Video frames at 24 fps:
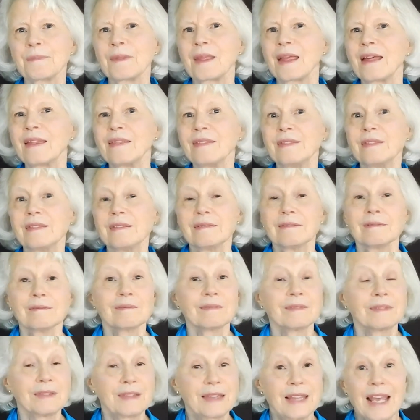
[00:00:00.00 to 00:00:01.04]
And
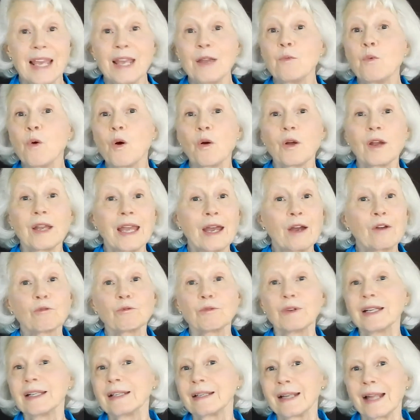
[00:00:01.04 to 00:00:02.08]
they won't get
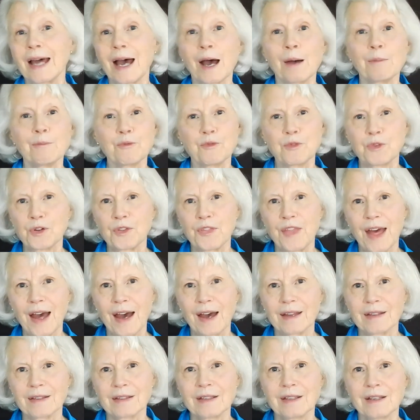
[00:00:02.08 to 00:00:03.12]
written up for
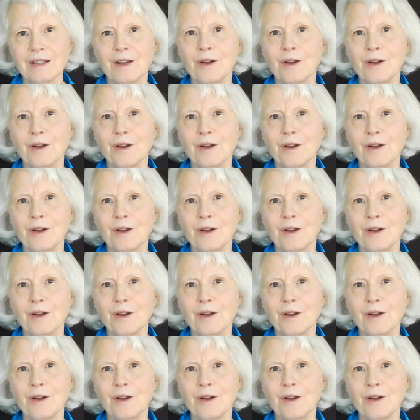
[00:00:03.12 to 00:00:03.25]
that,